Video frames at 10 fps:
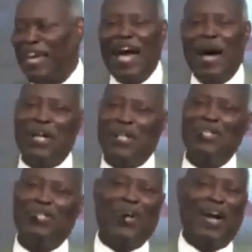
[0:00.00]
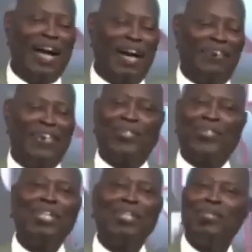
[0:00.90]
Are we going to have a
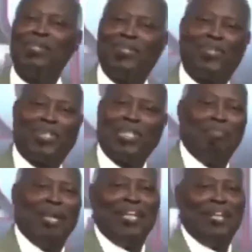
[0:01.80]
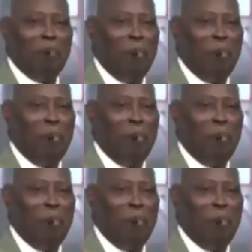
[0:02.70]
single seminar?